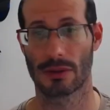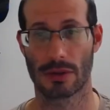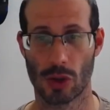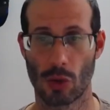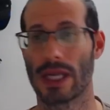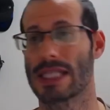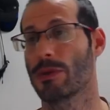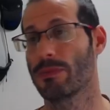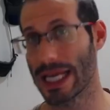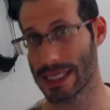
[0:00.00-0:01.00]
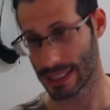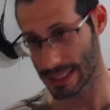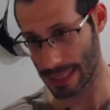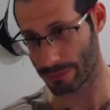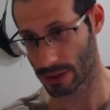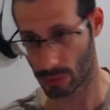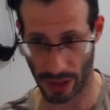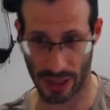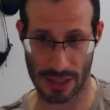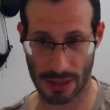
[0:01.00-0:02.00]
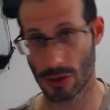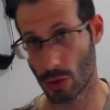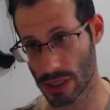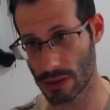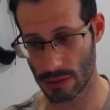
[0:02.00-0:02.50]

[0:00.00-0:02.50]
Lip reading: So let's replace example with this user.